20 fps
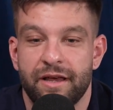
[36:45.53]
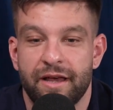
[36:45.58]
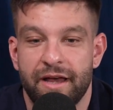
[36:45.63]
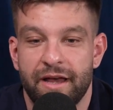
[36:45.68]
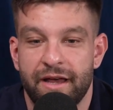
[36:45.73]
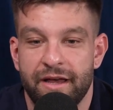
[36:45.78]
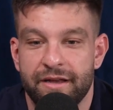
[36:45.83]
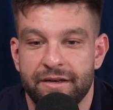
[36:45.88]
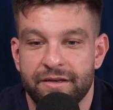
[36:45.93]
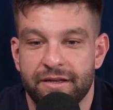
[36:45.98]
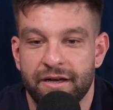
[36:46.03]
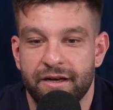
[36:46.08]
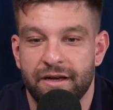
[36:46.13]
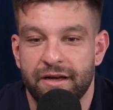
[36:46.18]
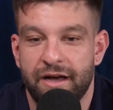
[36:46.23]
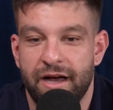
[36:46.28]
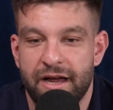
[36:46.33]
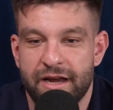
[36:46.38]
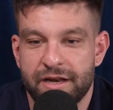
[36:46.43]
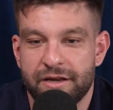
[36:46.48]
And
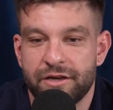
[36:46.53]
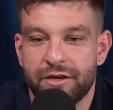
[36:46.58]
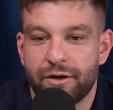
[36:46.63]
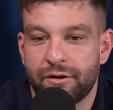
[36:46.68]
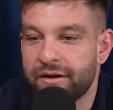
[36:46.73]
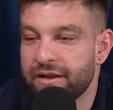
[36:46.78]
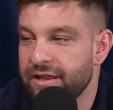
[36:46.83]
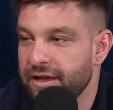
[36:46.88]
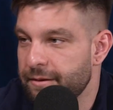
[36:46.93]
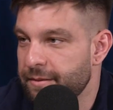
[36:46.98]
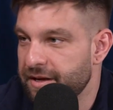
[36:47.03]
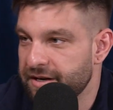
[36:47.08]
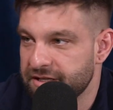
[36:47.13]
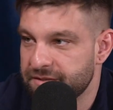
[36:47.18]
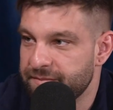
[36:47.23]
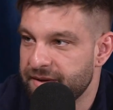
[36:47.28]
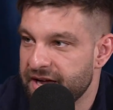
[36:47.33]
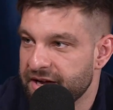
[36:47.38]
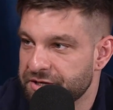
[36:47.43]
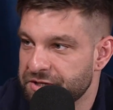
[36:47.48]
I didn't know anything about
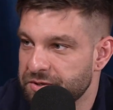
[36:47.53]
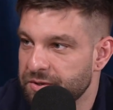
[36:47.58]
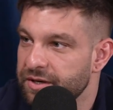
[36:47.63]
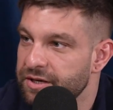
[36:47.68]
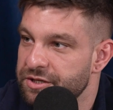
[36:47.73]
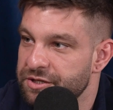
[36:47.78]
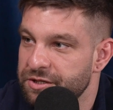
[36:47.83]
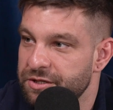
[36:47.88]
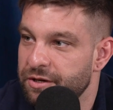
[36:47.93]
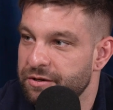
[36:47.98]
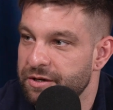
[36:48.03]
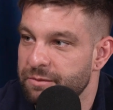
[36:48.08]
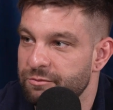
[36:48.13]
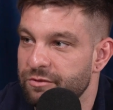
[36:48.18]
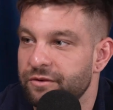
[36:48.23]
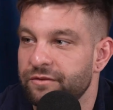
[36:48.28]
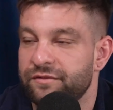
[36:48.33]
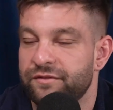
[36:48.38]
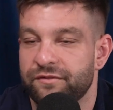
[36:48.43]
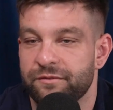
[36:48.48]
his backstory. Just know he
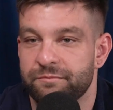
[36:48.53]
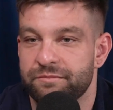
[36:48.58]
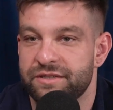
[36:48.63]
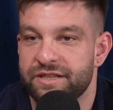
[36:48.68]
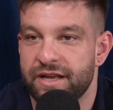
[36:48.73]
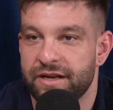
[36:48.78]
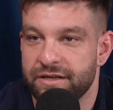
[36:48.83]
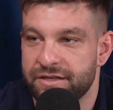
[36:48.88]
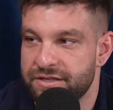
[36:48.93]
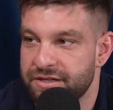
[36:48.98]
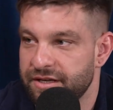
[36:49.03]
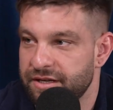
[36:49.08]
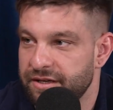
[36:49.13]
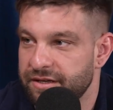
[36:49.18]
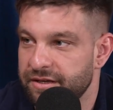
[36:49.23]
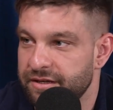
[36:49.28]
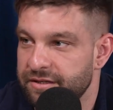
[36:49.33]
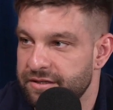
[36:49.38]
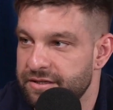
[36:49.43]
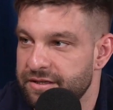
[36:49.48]
moved from
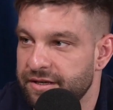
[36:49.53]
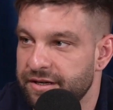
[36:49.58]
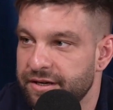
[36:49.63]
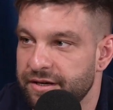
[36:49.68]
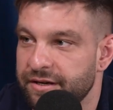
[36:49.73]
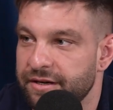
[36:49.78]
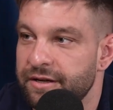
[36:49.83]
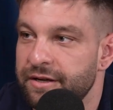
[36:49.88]
Tennessee to here.